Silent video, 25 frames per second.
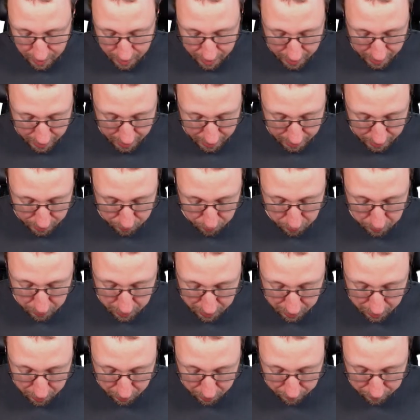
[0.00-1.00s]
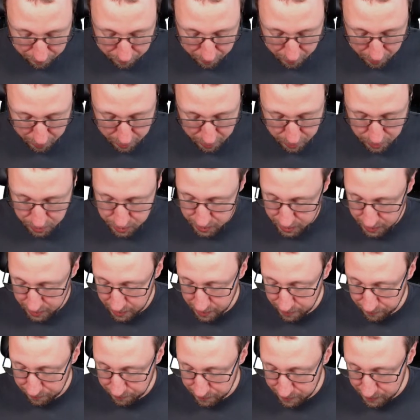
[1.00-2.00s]
and we will converge
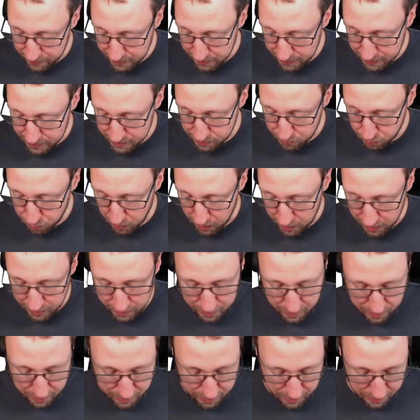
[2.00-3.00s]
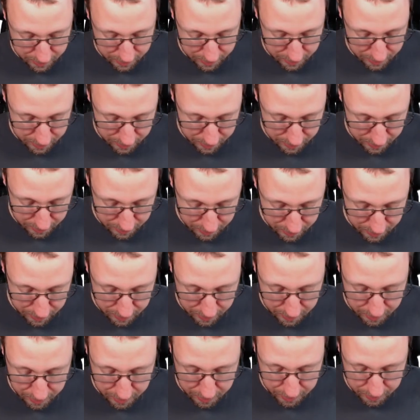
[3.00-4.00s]
if this one
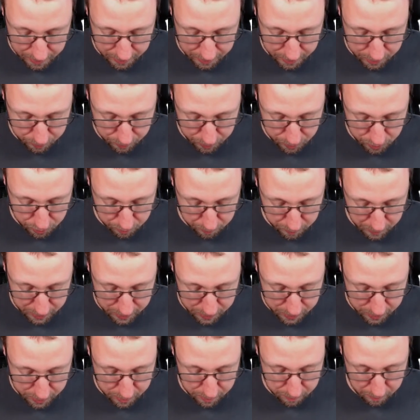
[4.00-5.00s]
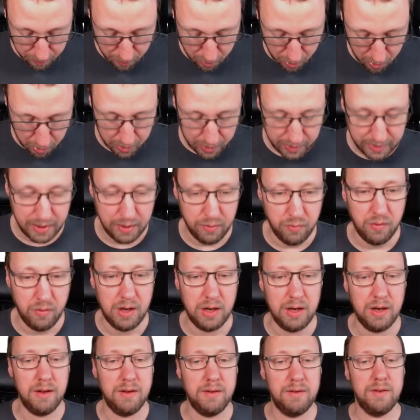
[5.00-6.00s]
should be smaller than
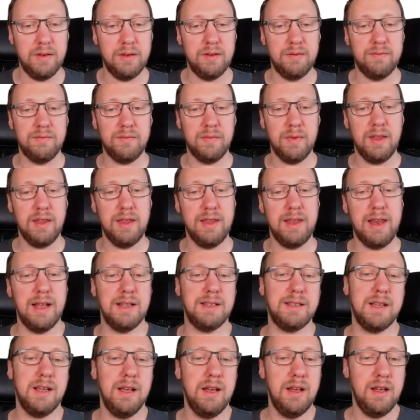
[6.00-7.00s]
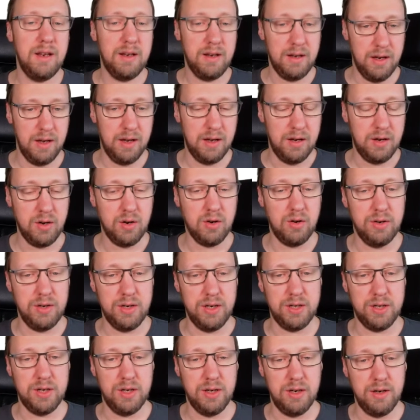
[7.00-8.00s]
1. That's the
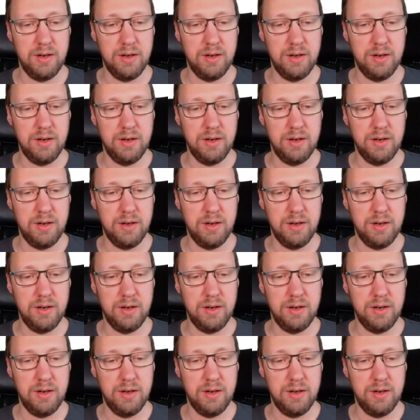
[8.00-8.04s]
condition.